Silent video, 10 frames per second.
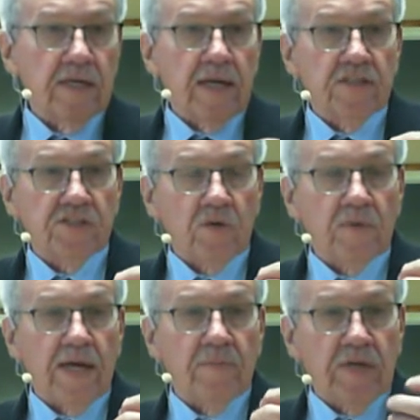And so
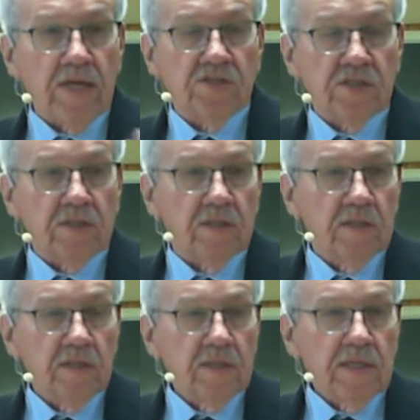damnation
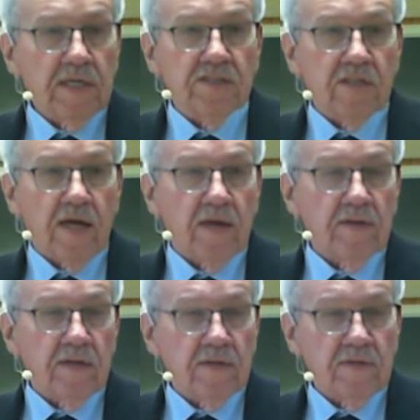is not